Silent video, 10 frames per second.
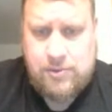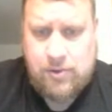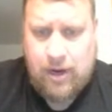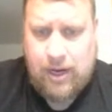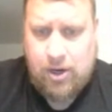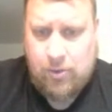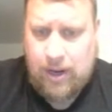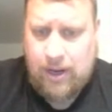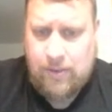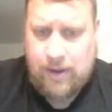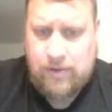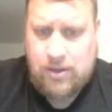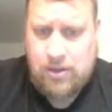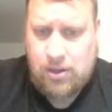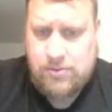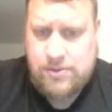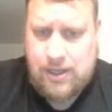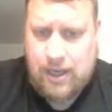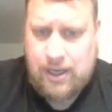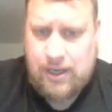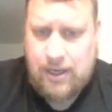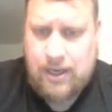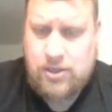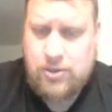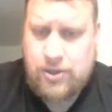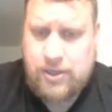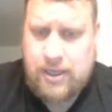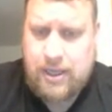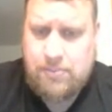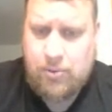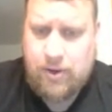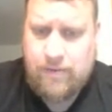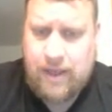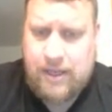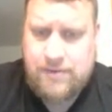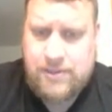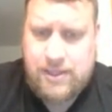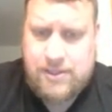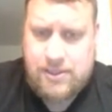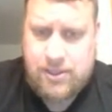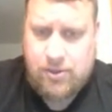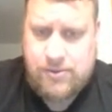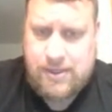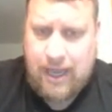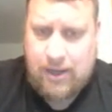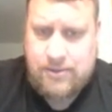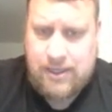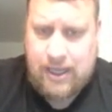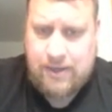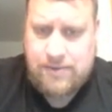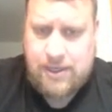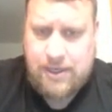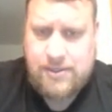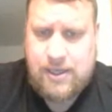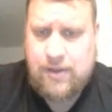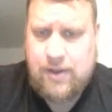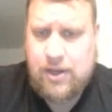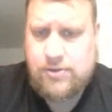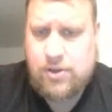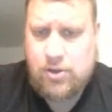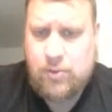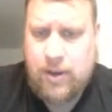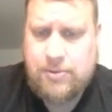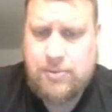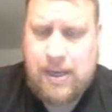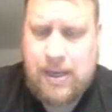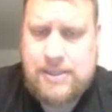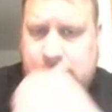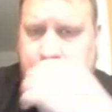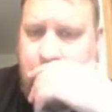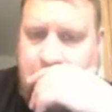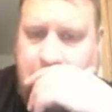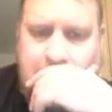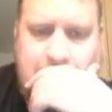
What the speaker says: right here, right, we have the closed side, including the endpoint of -6, because it goes down to -6, and then it goes all the way up to positive infinity.